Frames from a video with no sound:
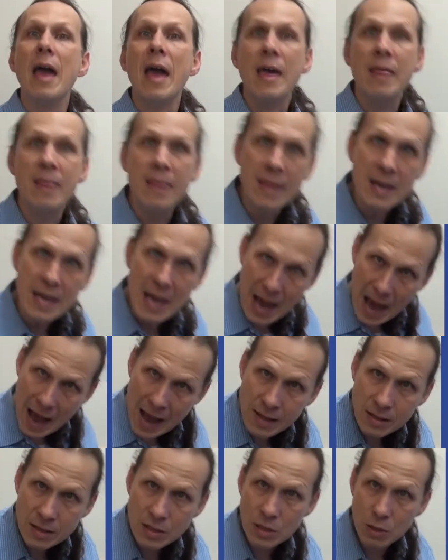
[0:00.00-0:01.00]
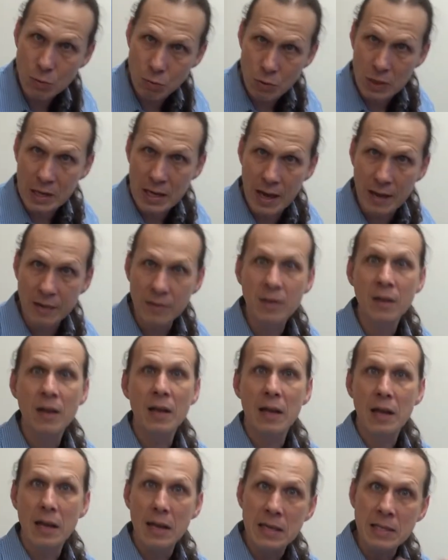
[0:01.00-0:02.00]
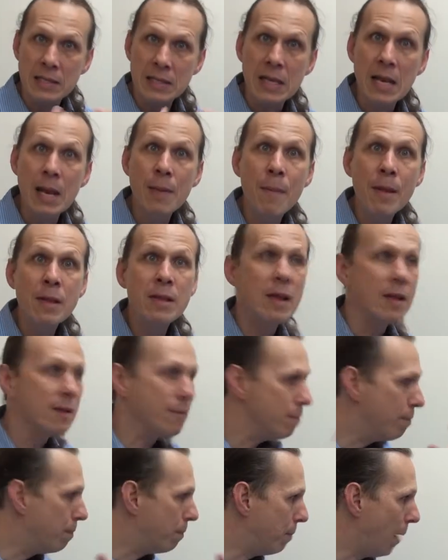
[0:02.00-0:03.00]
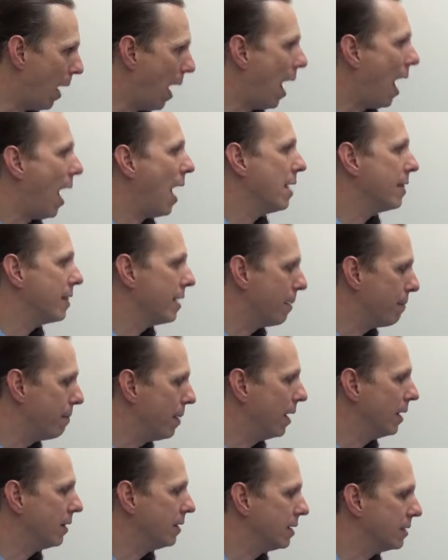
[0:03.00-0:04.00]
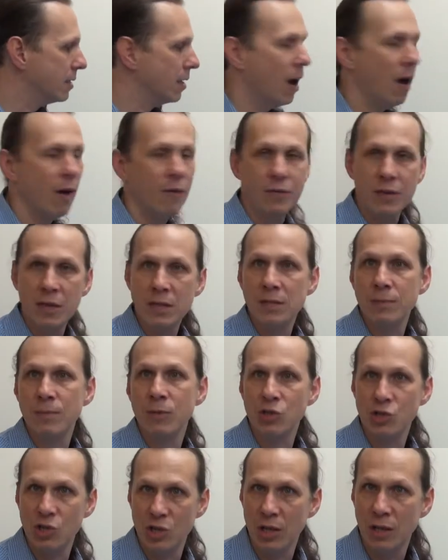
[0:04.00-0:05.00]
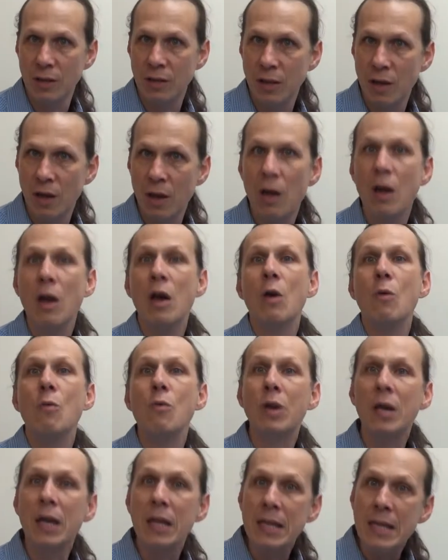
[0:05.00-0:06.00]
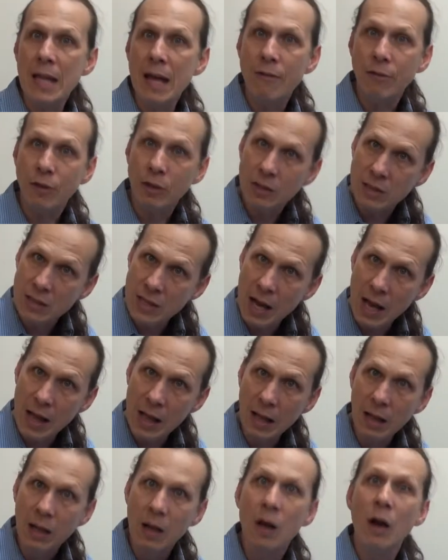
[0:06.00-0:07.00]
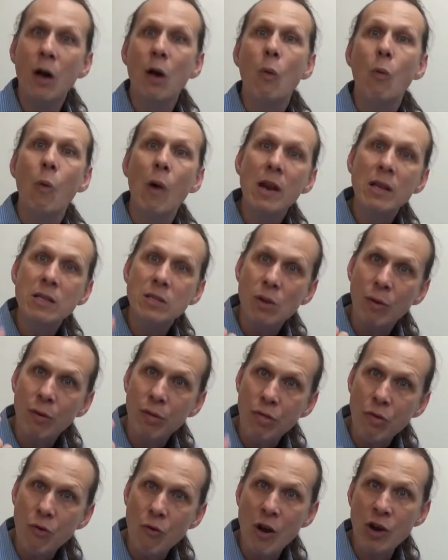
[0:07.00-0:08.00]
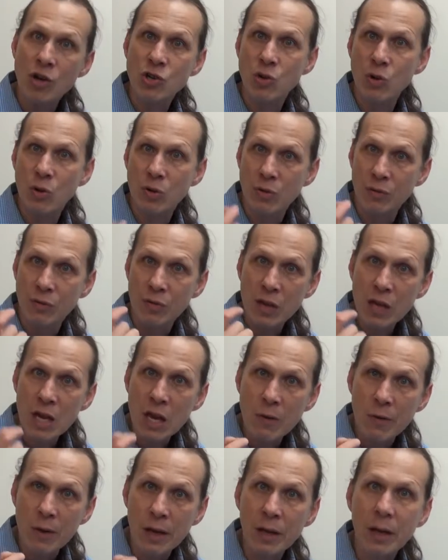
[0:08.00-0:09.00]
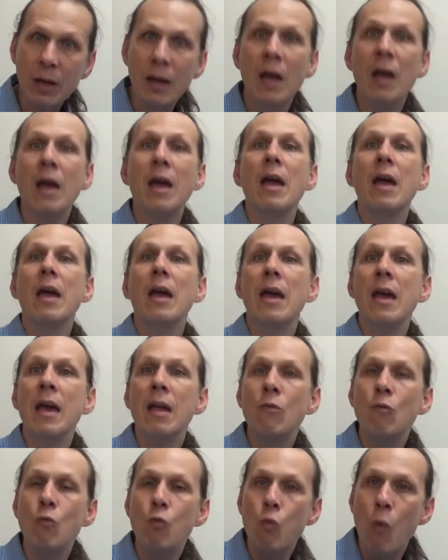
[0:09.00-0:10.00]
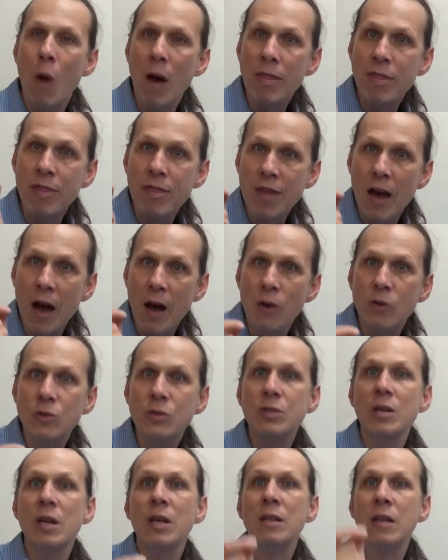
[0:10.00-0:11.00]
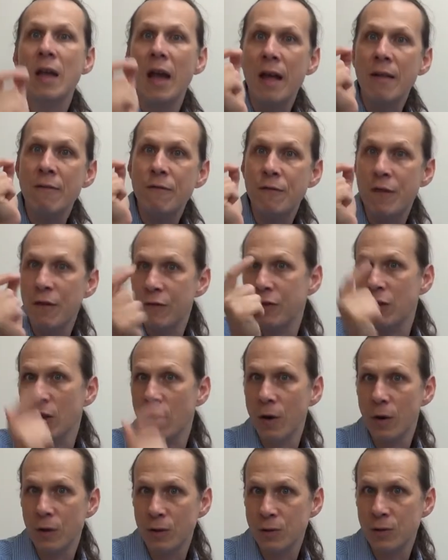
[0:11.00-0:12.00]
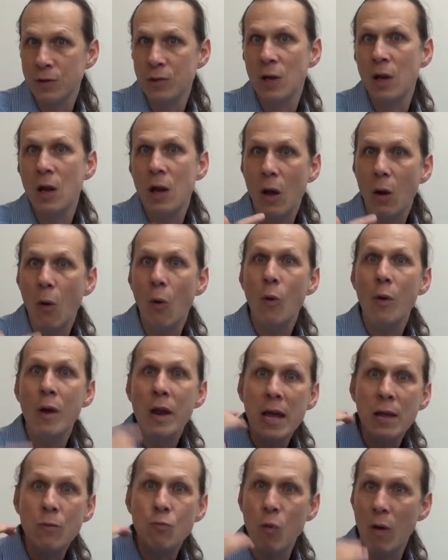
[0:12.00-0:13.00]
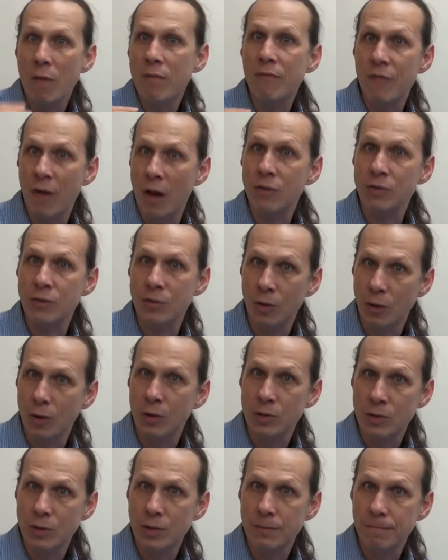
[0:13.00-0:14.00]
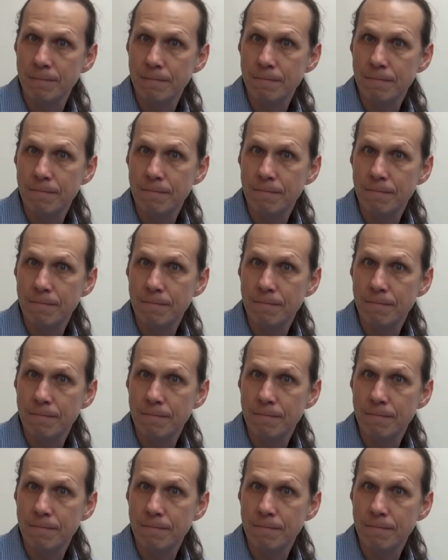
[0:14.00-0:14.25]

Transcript: And the answer we get is limited by the abilities of this machine. We can never tell what is your threshold of hearing in 1050 hertz, only in 1000 hertz.